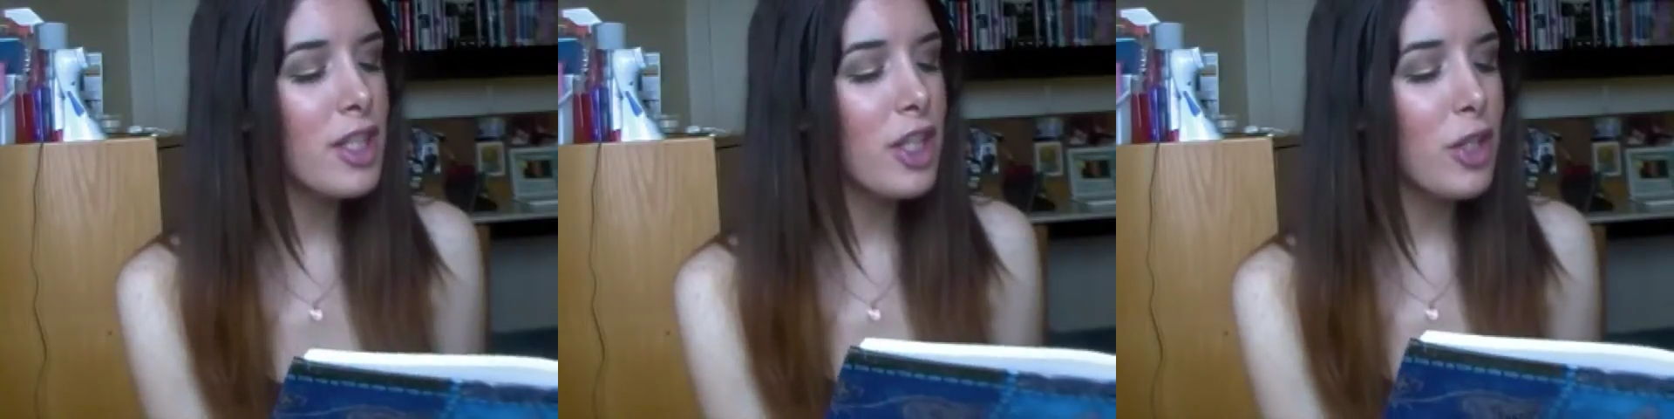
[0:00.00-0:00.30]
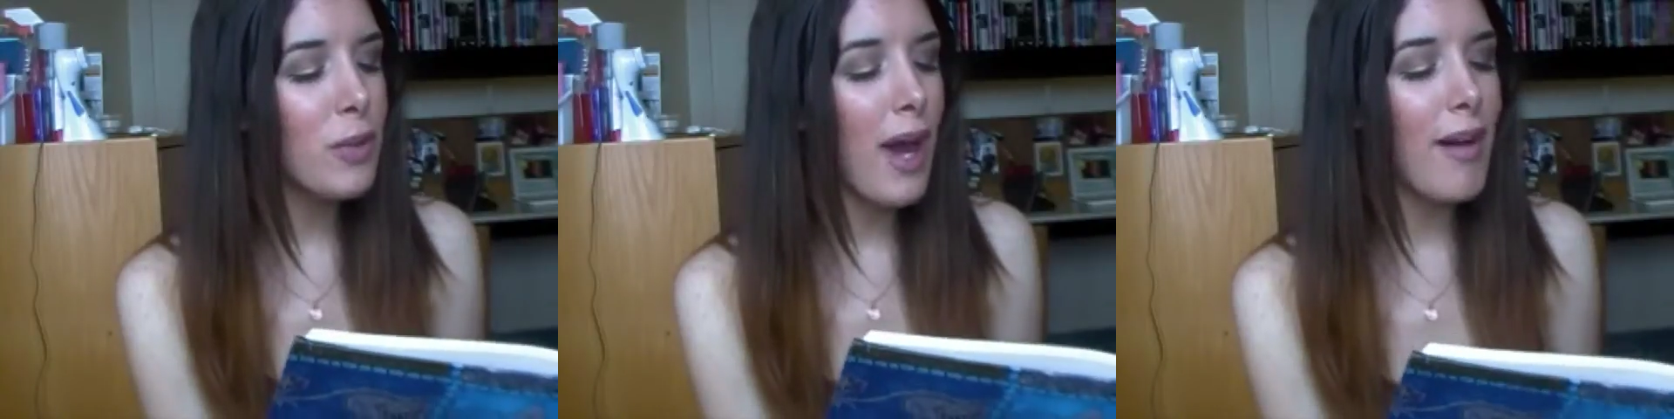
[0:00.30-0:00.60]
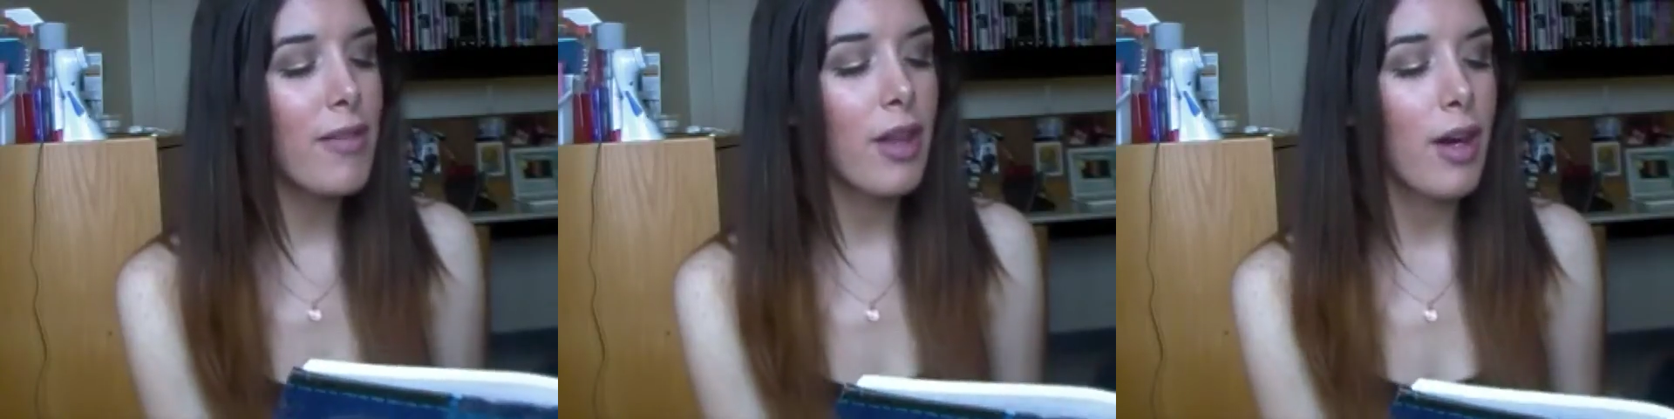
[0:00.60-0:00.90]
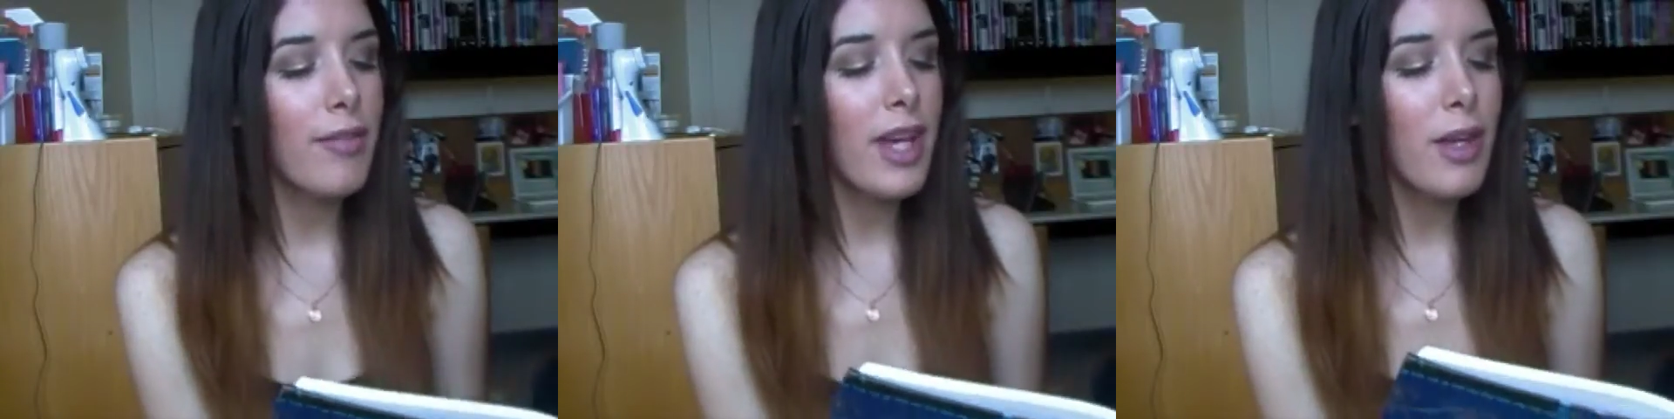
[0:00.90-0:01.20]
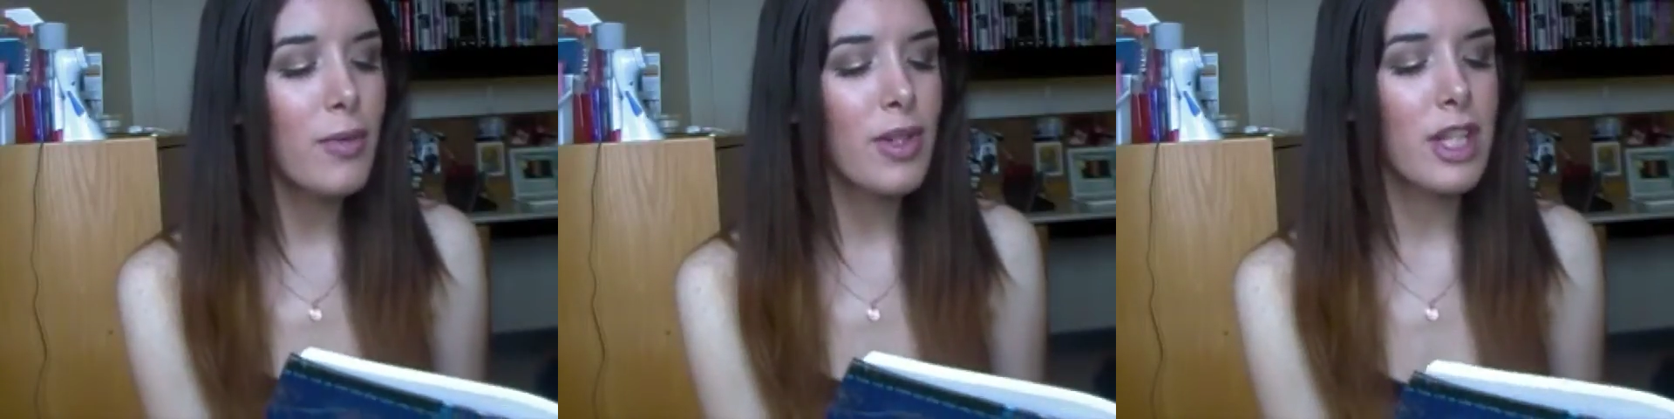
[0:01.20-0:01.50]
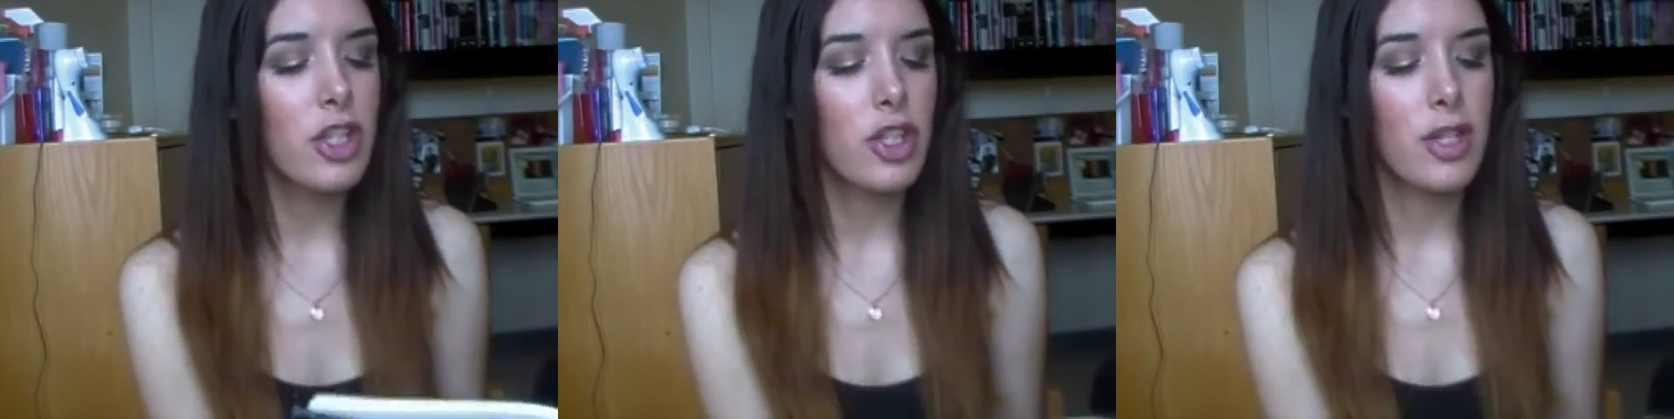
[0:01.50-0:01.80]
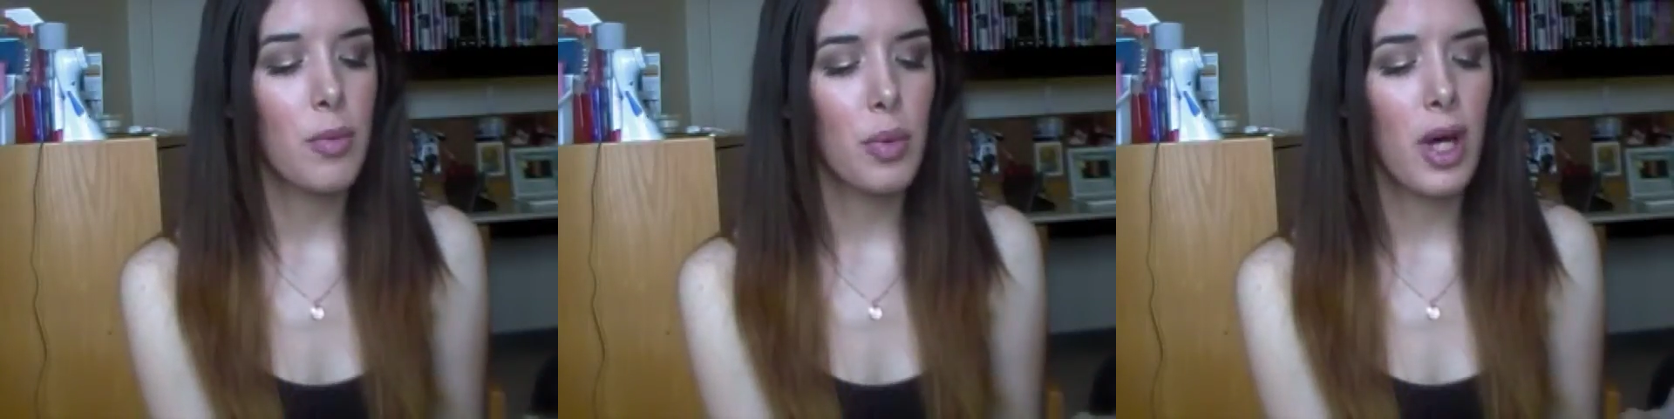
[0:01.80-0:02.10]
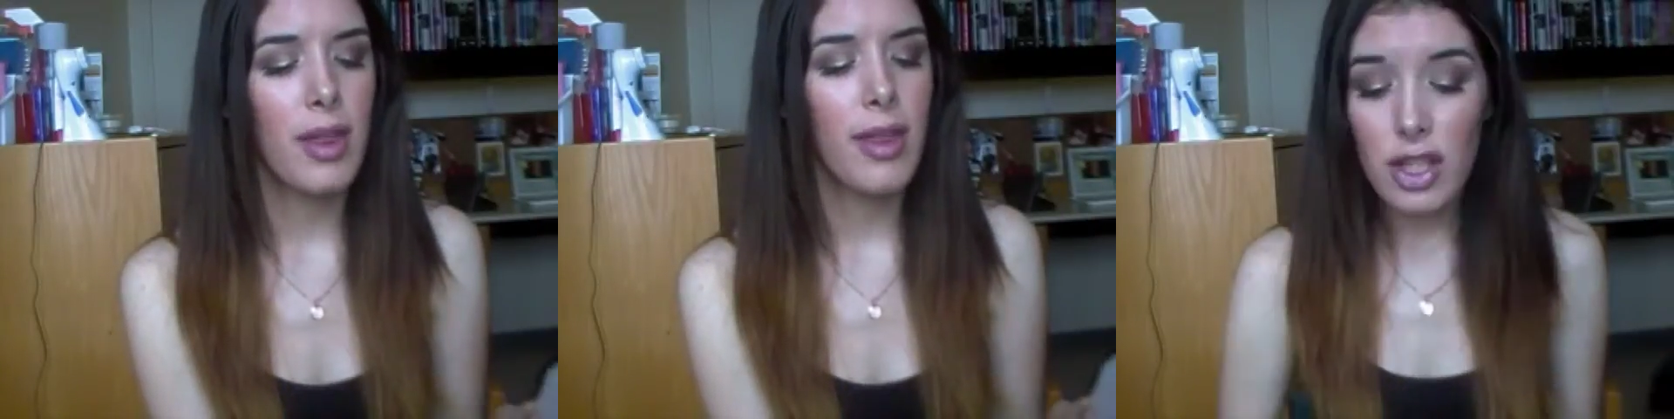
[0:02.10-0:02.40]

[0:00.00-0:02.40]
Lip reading: do you have a love-hate relationship with?